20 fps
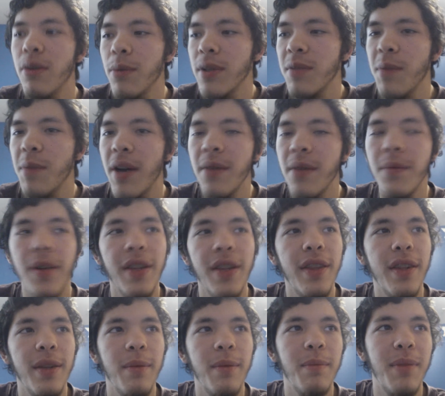respond with,
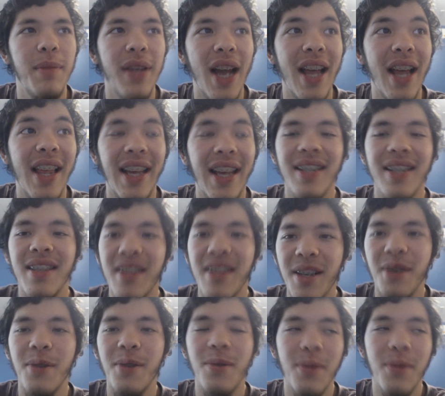but I like
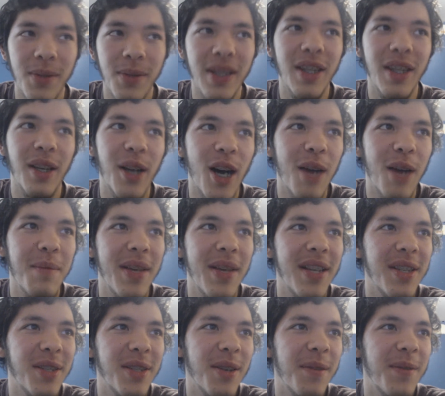still read the
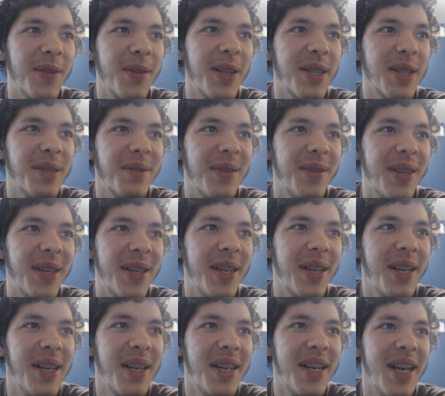comment. So for this one,
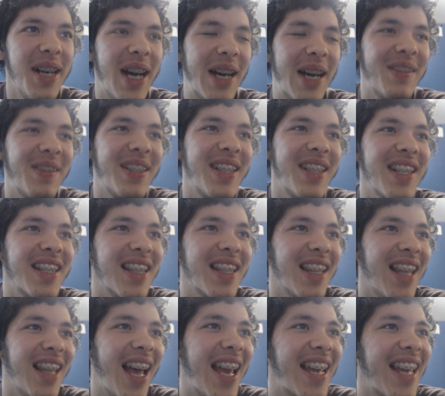I'm gonna just
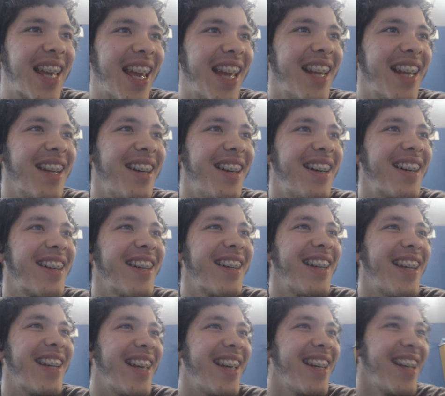like and heart
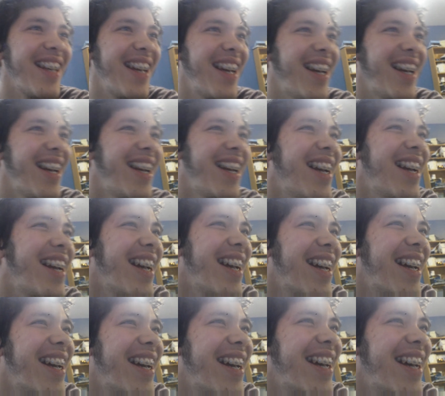it.
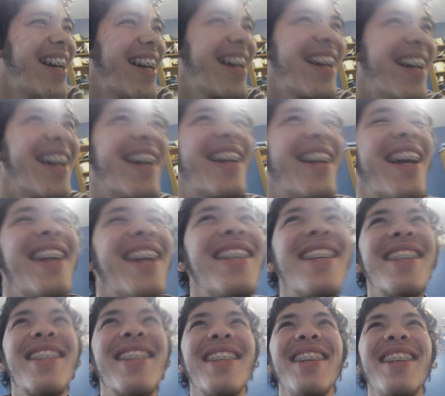And
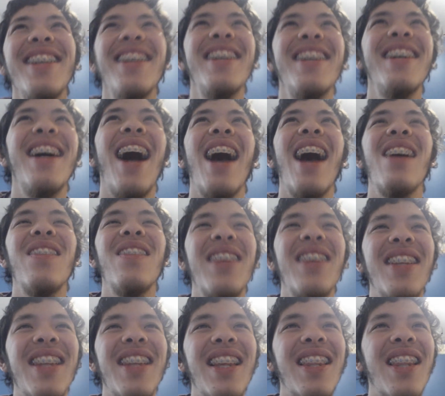I
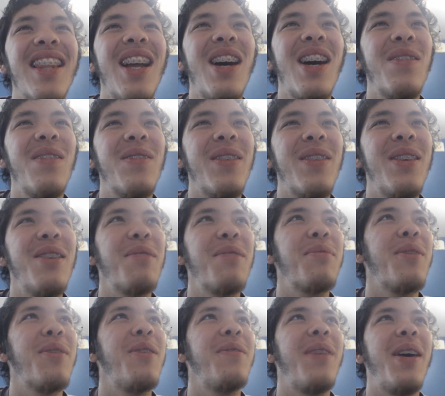really love your
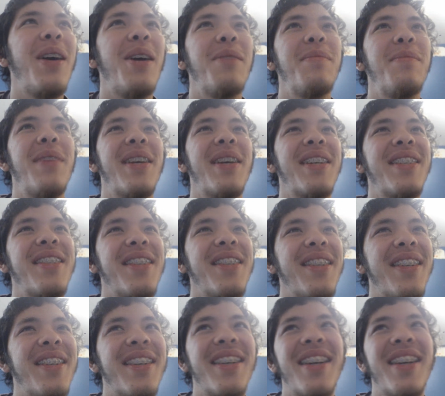profile
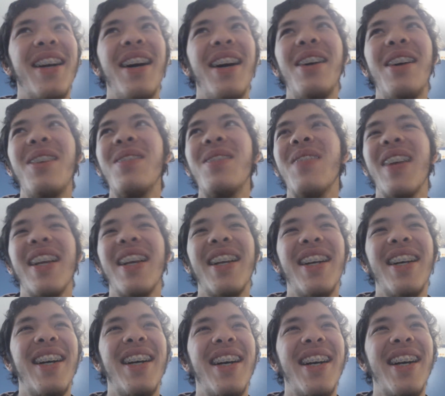picture. Oh my
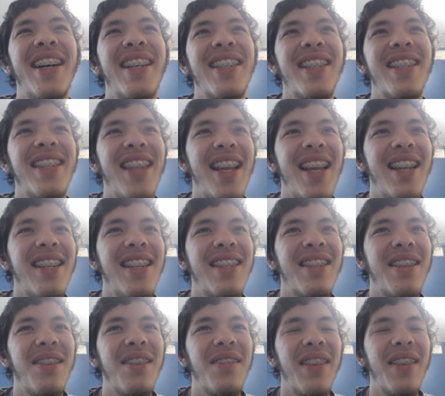gosh, that is
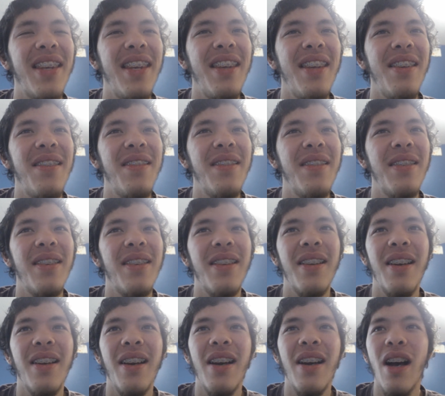so cute.
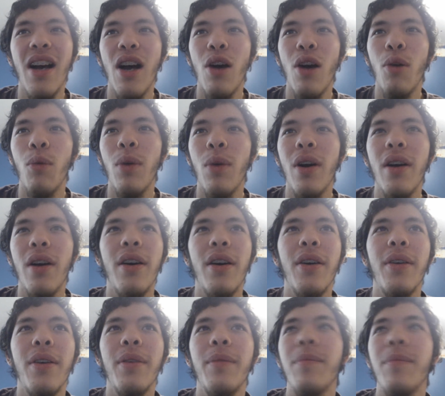
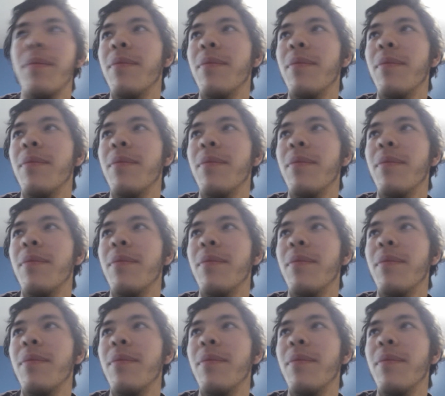Whoa.